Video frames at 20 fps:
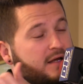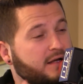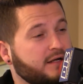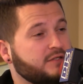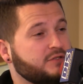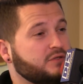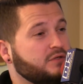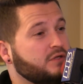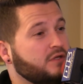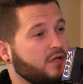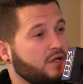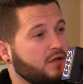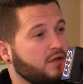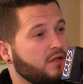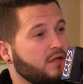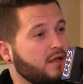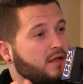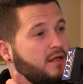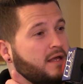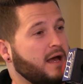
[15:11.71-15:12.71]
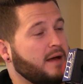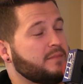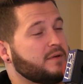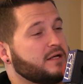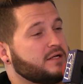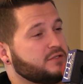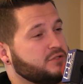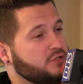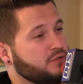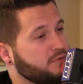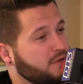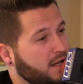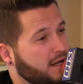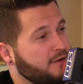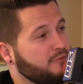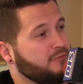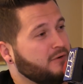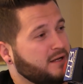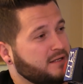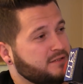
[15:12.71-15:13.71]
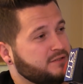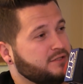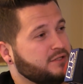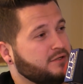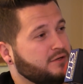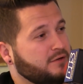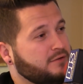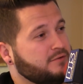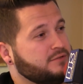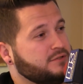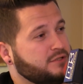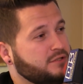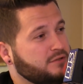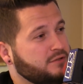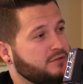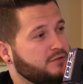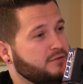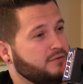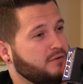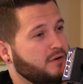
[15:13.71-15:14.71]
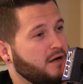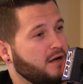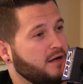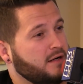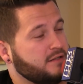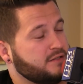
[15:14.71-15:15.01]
Because you and I went to go to